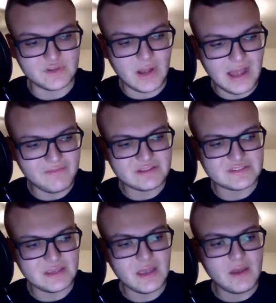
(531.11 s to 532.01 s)
So
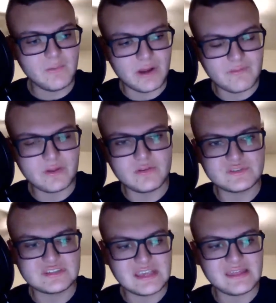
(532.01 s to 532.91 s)
obviously, whenever you
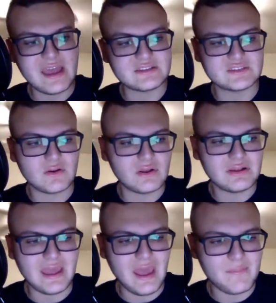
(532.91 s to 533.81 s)
see that
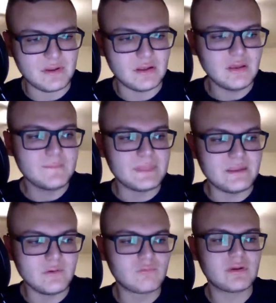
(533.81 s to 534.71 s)
starting to happen,
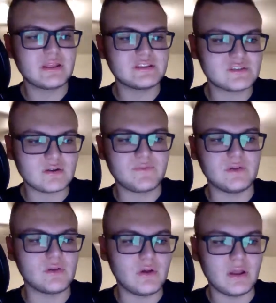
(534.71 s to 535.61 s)
you really start to
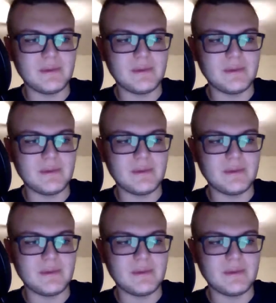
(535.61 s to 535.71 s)
feel good.